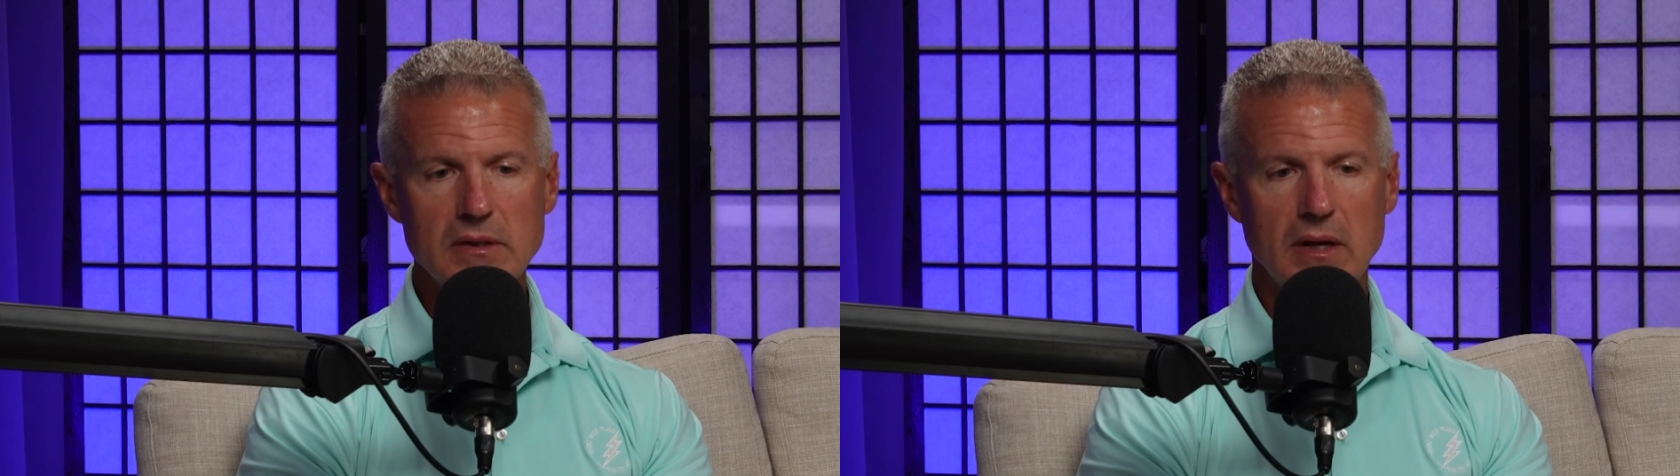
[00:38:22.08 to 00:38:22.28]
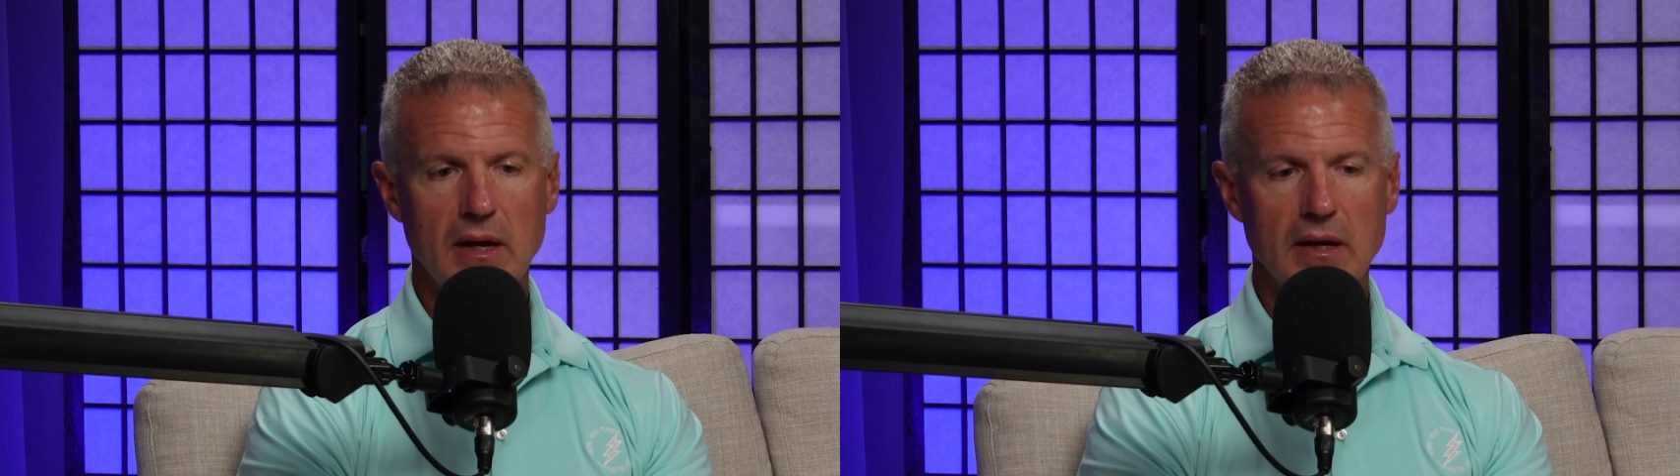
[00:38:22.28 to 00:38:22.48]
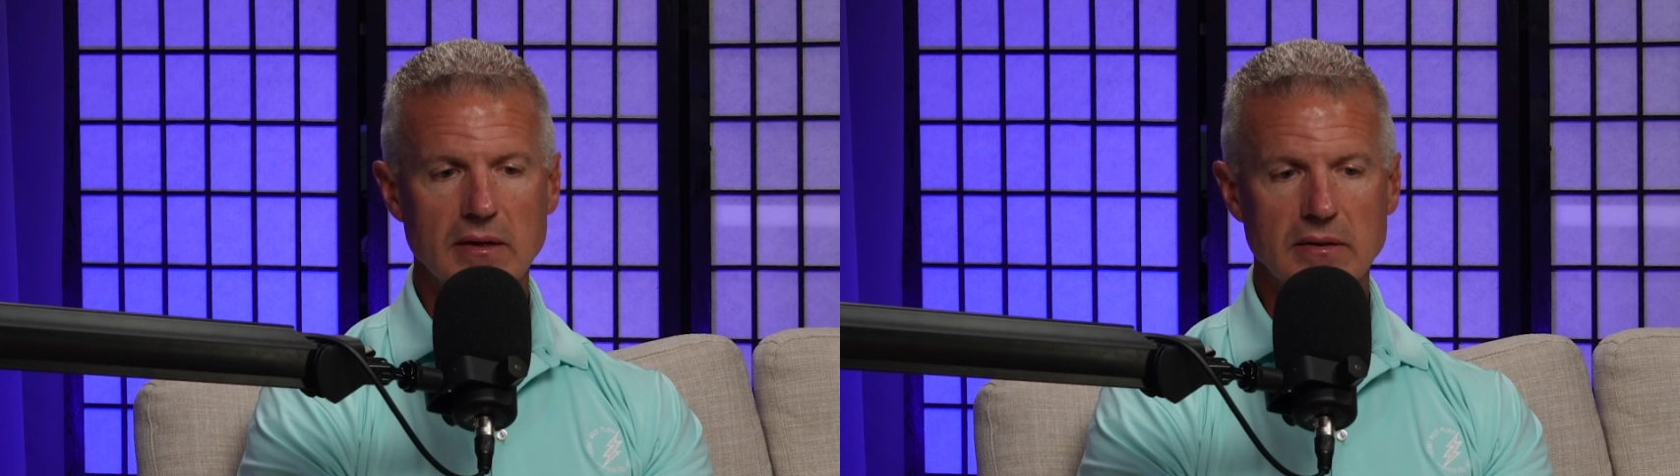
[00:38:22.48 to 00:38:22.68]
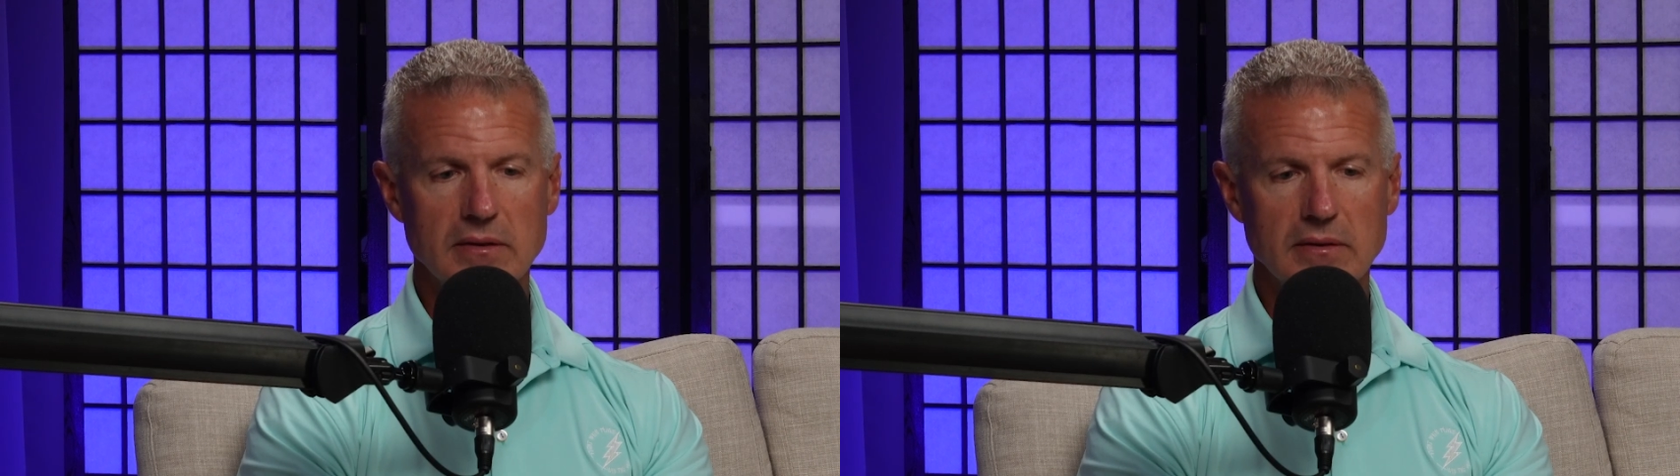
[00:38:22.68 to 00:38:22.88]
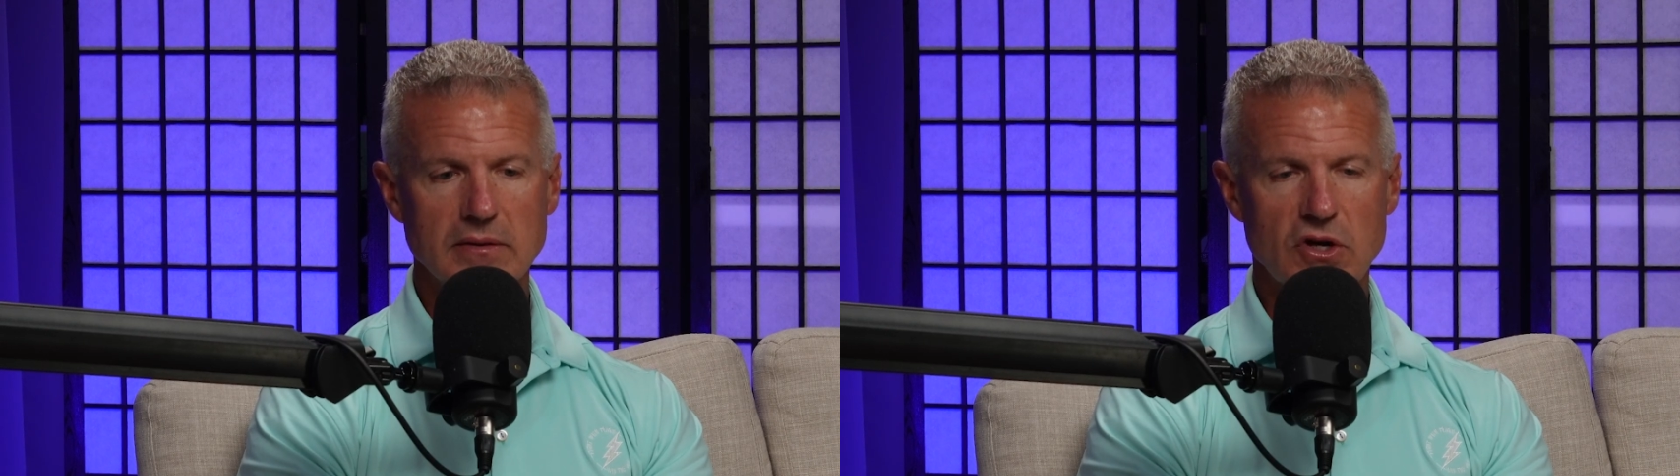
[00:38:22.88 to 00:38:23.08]
and
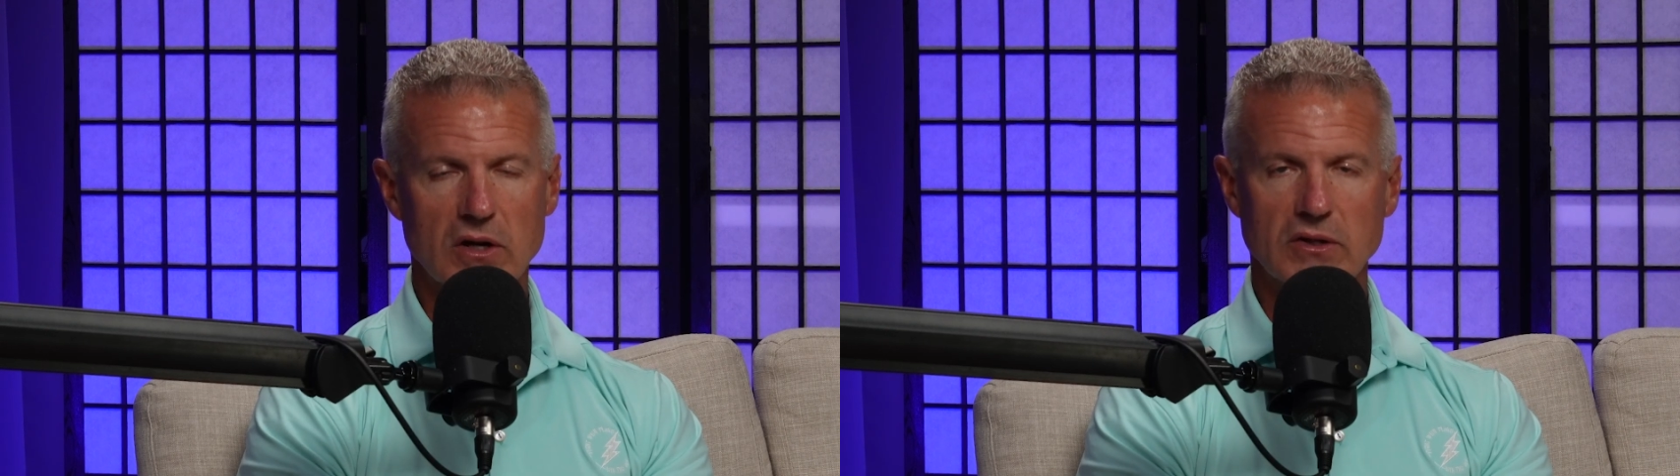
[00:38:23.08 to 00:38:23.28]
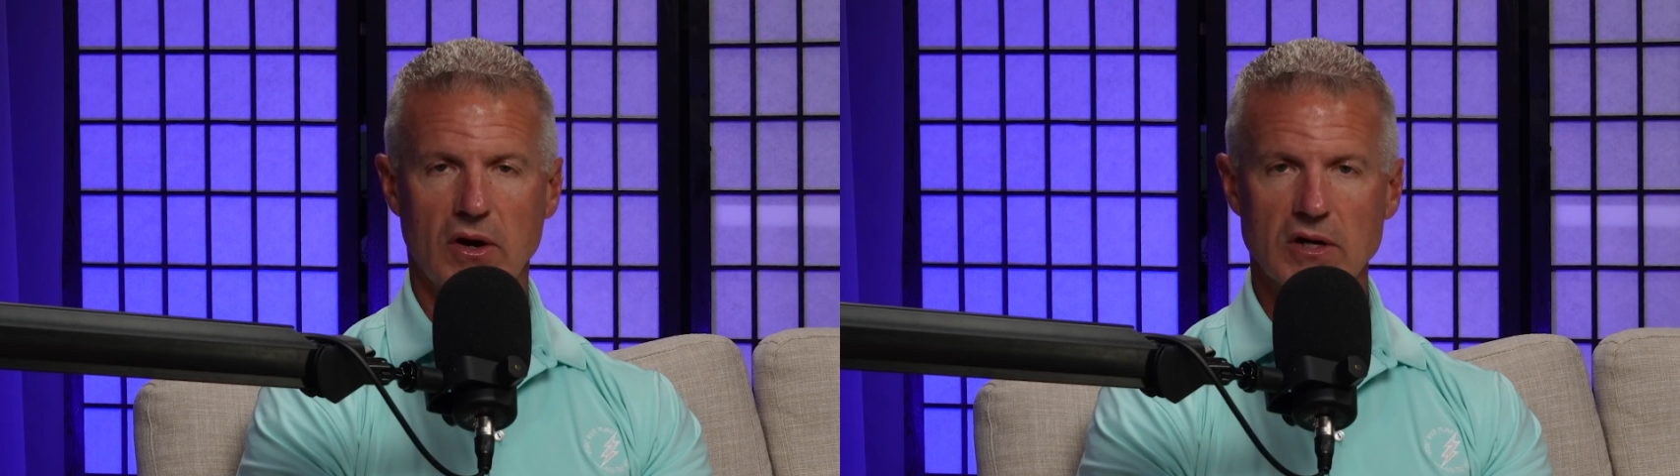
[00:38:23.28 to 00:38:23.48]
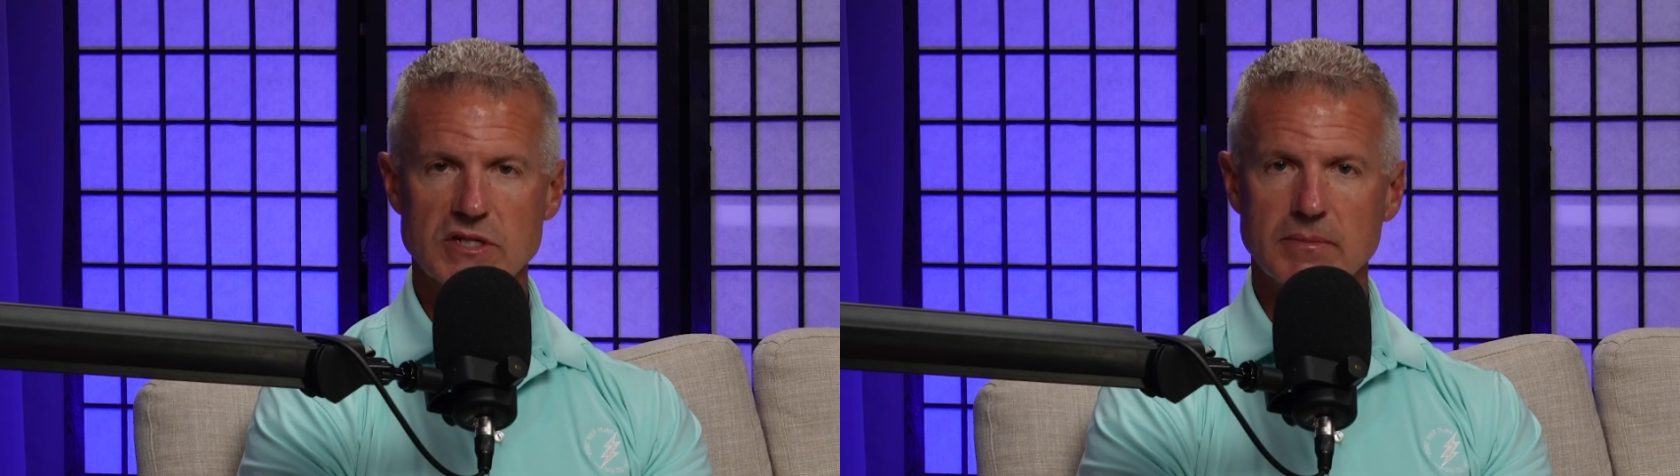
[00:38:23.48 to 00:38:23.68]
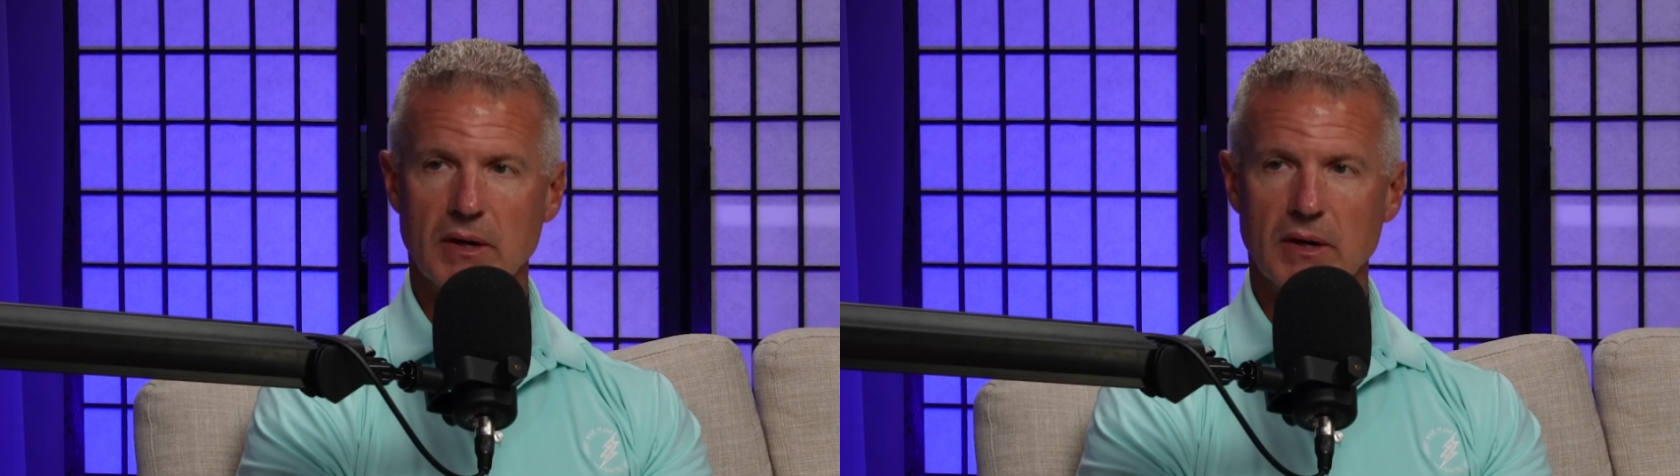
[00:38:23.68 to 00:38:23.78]
talked to Austin